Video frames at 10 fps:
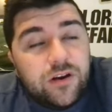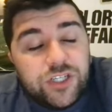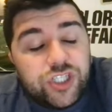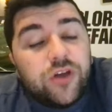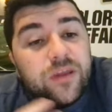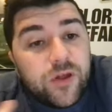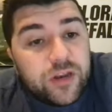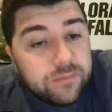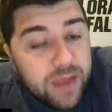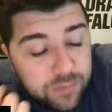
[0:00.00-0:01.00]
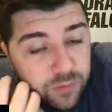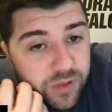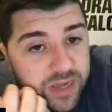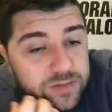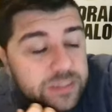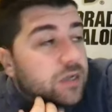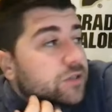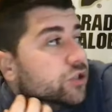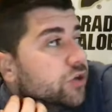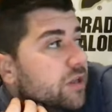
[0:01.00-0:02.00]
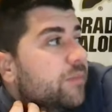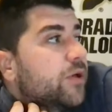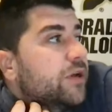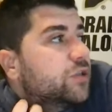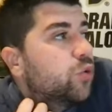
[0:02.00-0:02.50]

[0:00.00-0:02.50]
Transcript: to make big plays, but he's also shown the ability